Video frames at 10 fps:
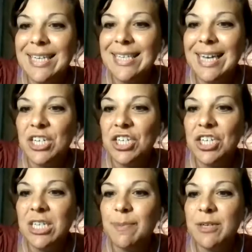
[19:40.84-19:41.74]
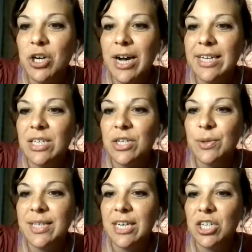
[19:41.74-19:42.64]
says she's been trying to do
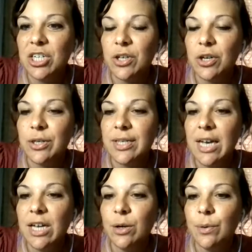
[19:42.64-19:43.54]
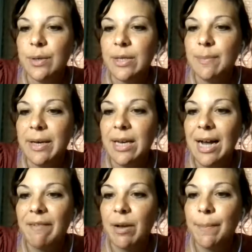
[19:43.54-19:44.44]
sessions on her son who has been
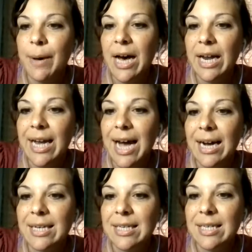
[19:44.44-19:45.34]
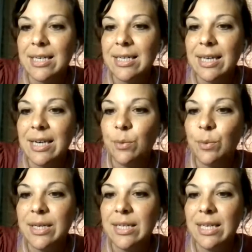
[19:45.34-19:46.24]
having potty accidents and he
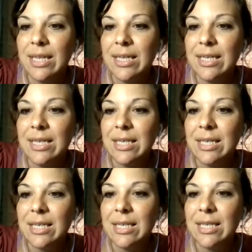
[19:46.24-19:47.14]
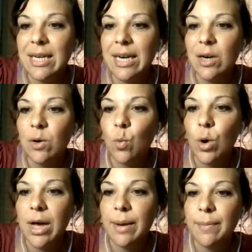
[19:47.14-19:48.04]
recently didn't
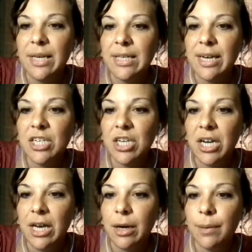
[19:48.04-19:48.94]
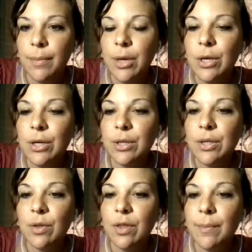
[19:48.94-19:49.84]
want me touching him.
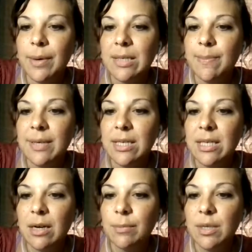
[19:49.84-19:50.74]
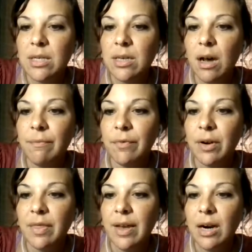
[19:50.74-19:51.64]
So there must be some
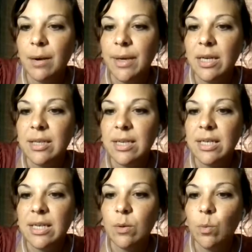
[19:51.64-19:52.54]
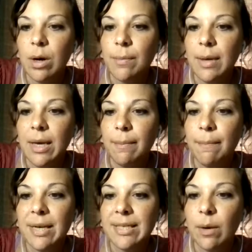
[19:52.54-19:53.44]
discomfort there because he didn't want me
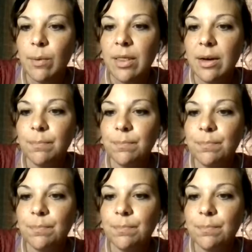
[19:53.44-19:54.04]
messing with him.